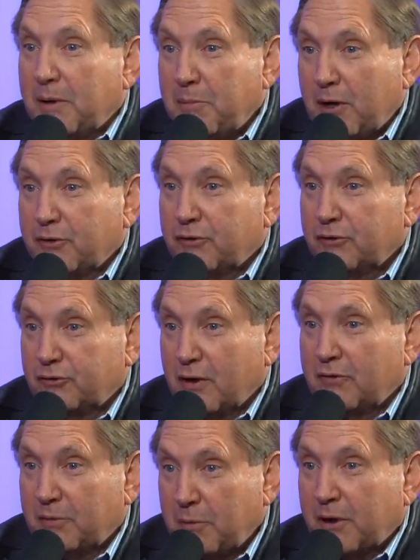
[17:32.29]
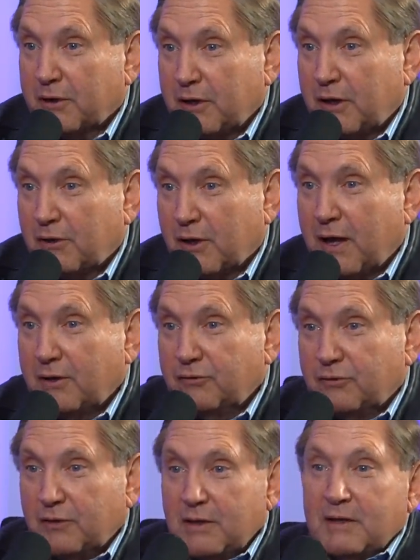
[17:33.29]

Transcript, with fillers: emeritus of American Airlines.